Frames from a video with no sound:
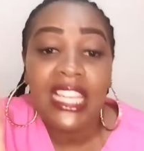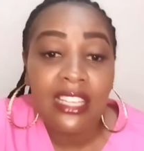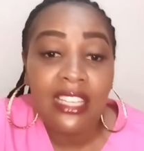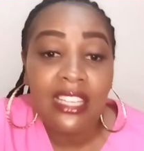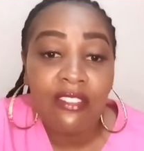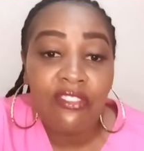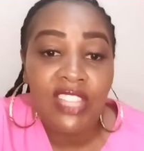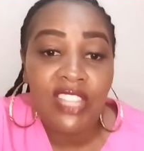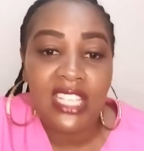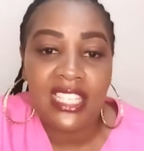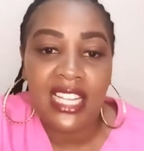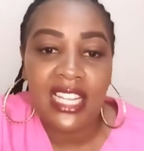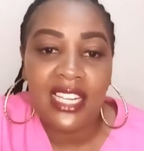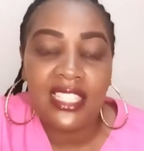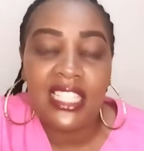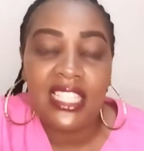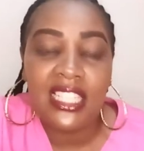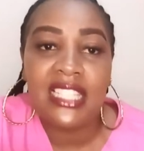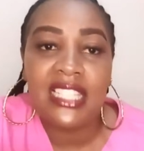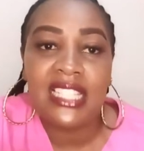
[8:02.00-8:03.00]
if the
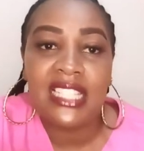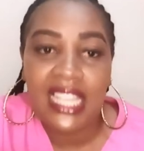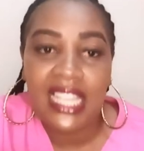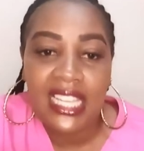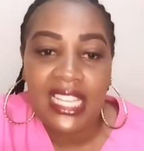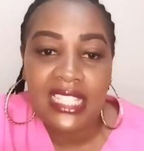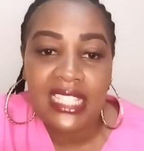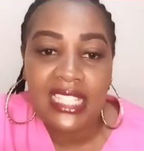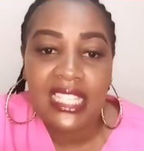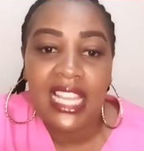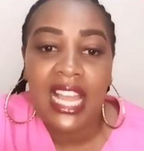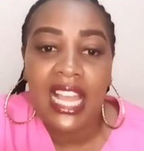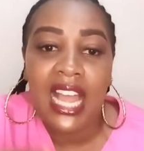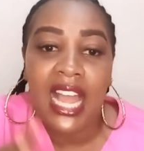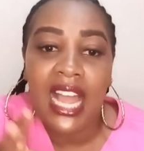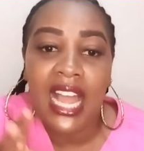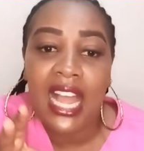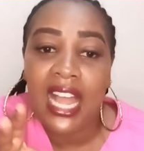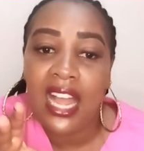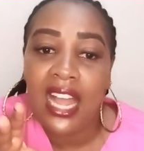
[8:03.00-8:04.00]
child is less.
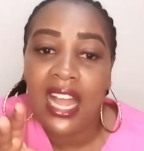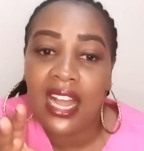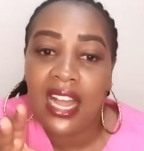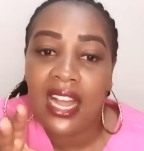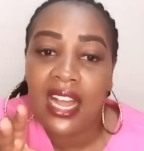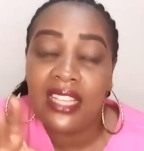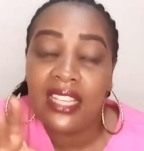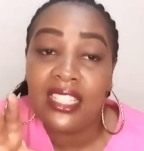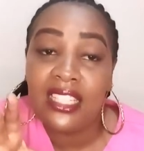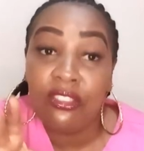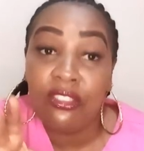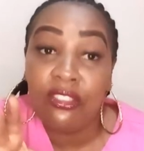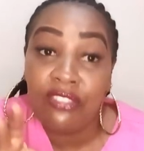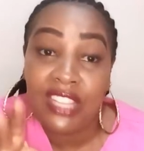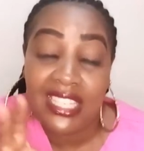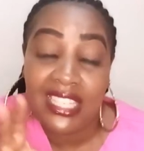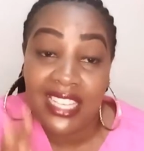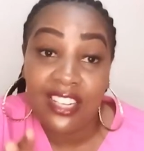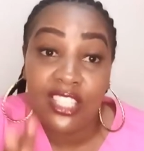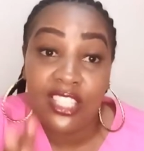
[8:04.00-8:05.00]
If
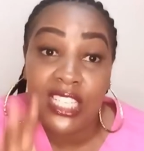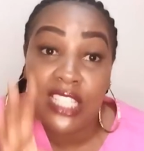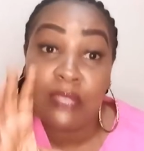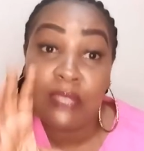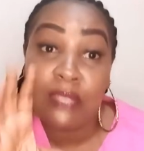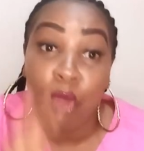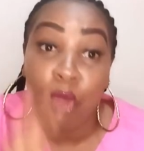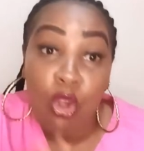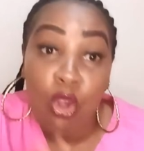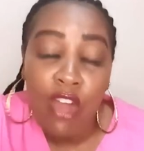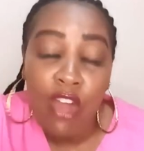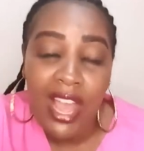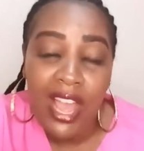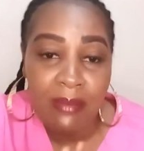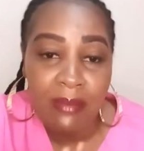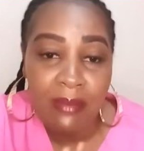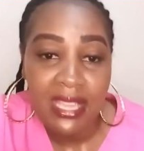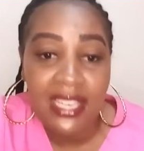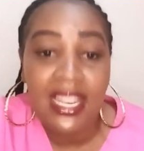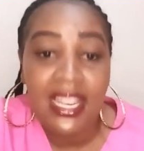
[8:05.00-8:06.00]
the child is
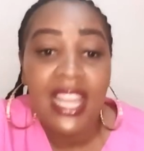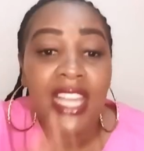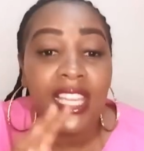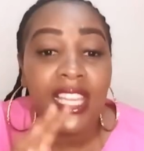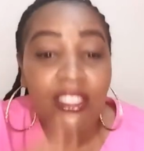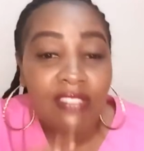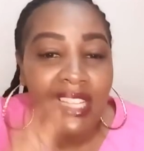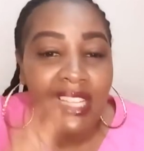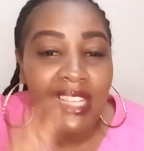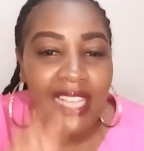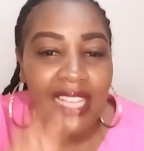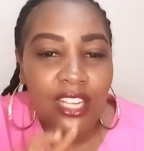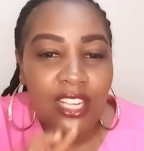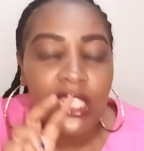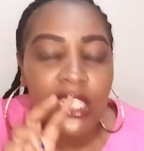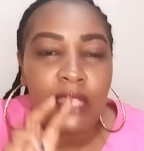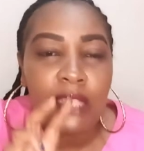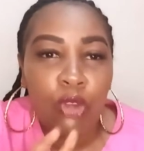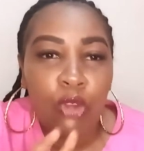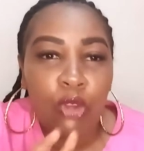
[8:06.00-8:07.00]

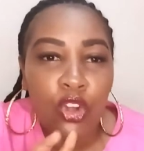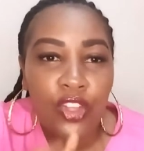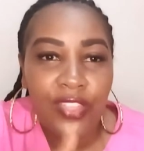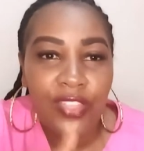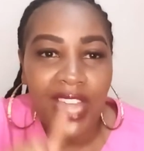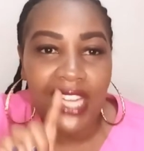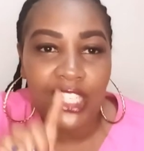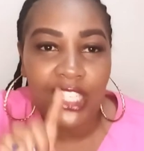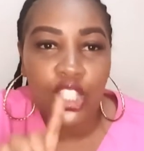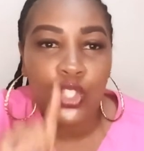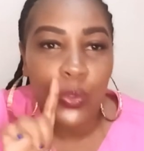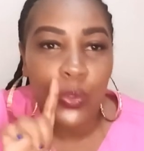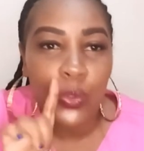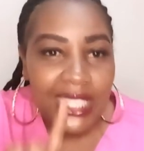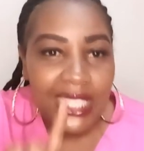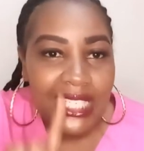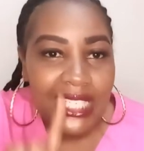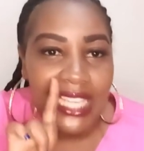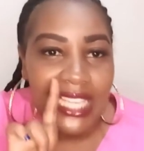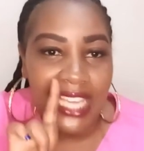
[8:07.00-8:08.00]
more than
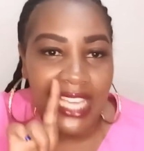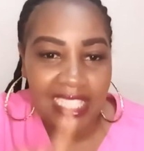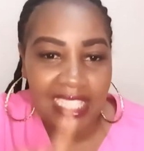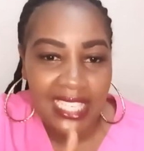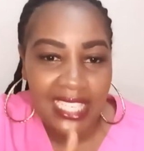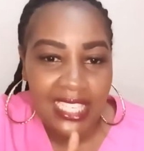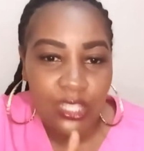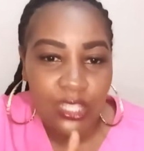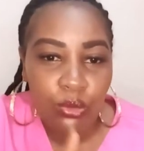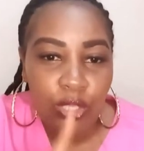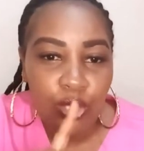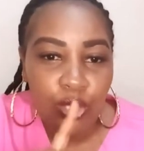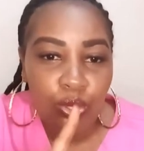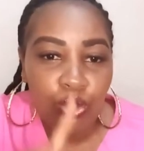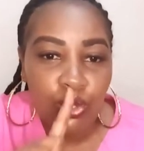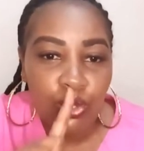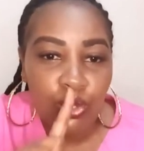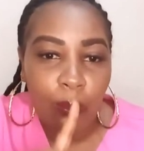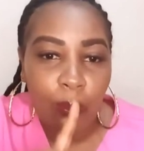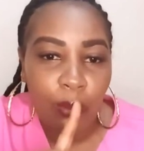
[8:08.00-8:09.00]
20 kgs, we do
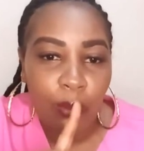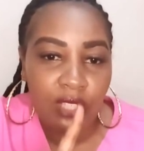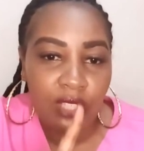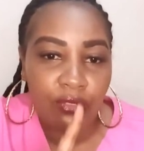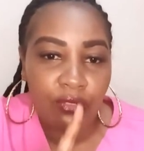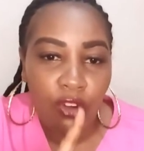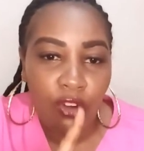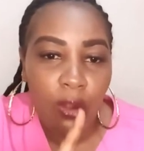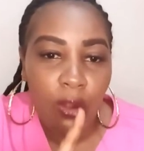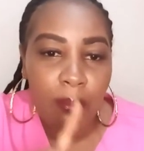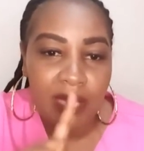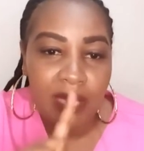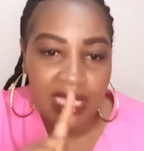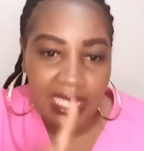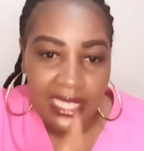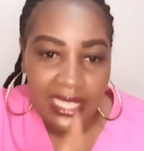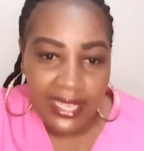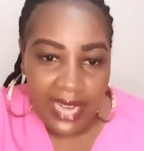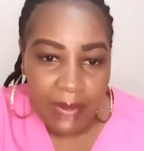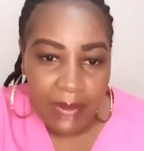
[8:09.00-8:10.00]
2.4
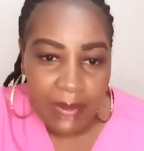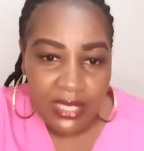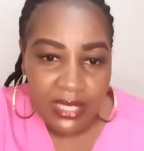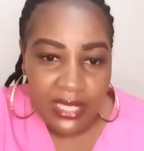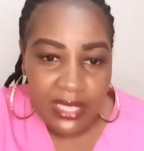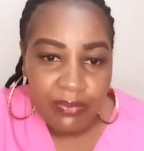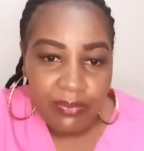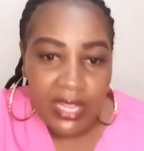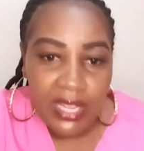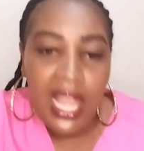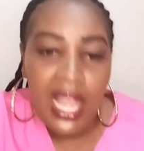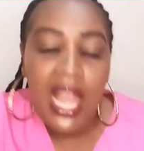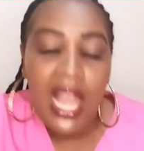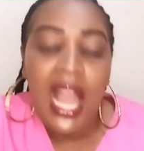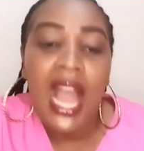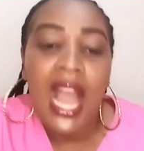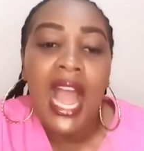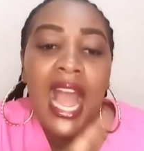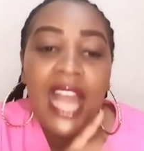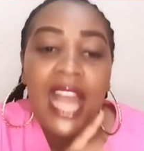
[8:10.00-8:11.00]
milligrams.
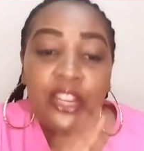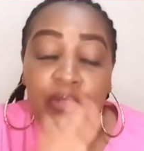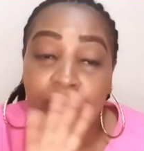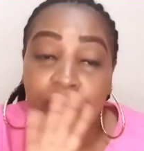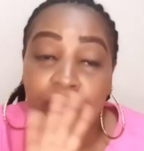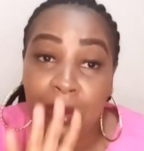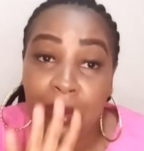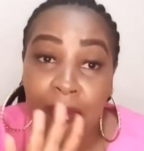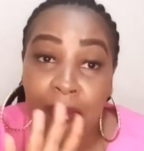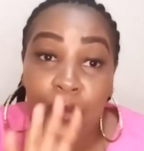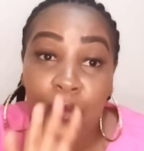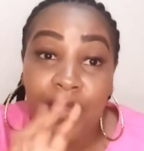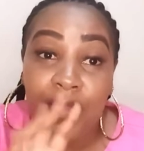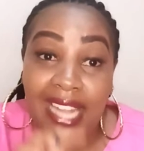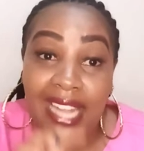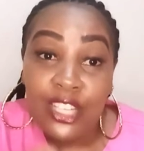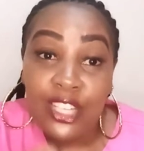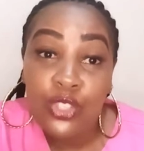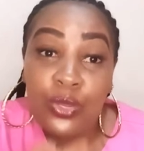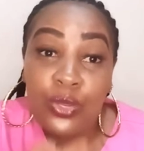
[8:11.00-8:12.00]
And remember, we
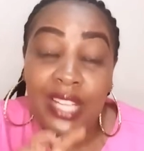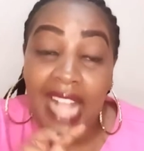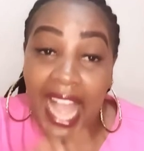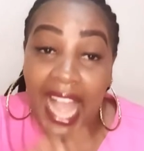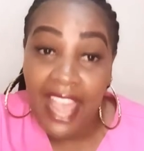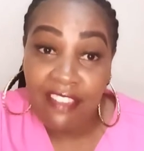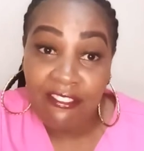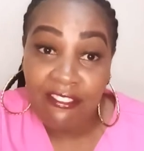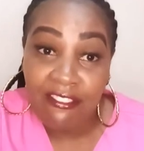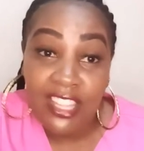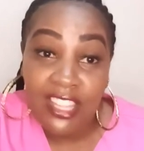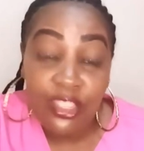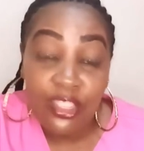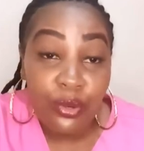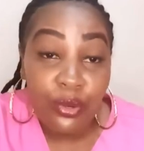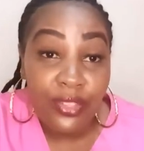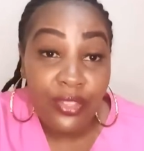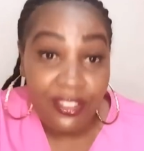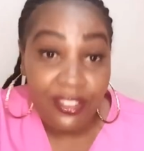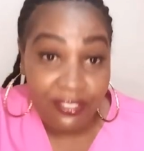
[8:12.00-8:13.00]
are doing IV
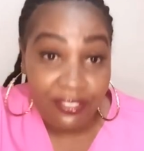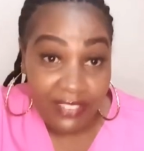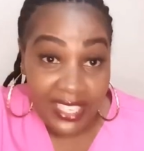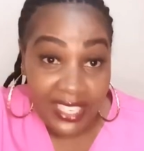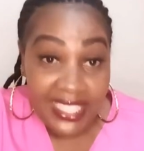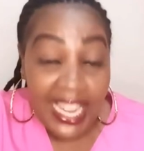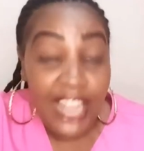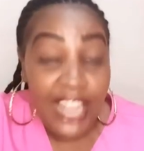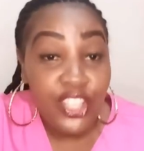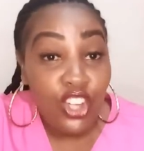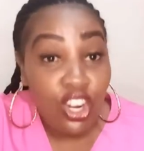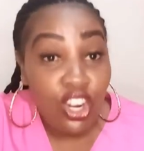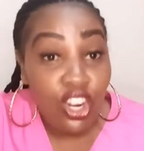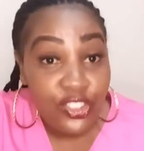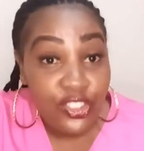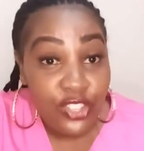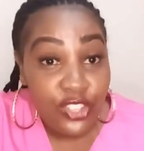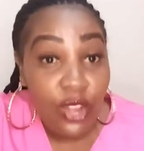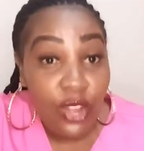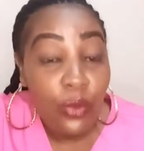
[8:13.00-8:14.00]
through the vein. And
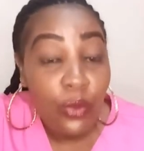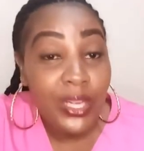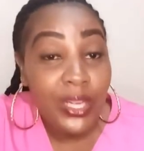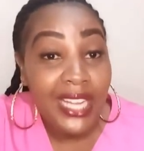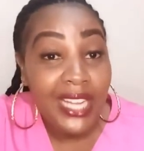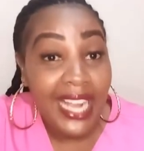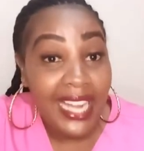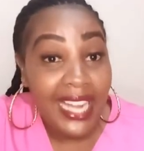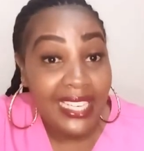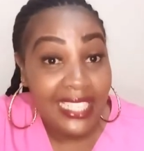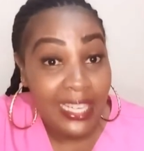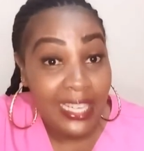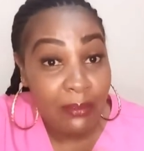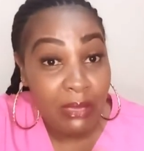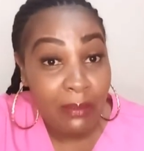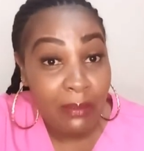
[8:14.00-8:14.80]
also, we can